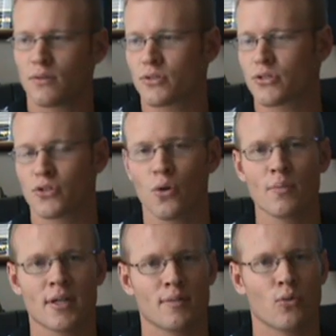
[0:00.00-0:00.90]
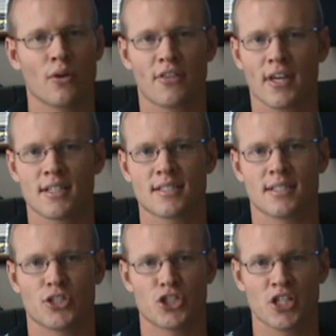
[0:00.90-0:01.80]
so many more things
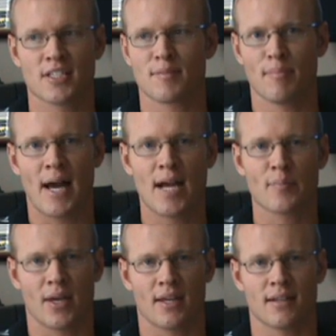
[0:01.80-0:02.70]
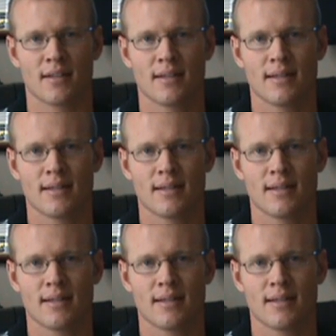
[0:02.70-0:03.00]
than just back pain.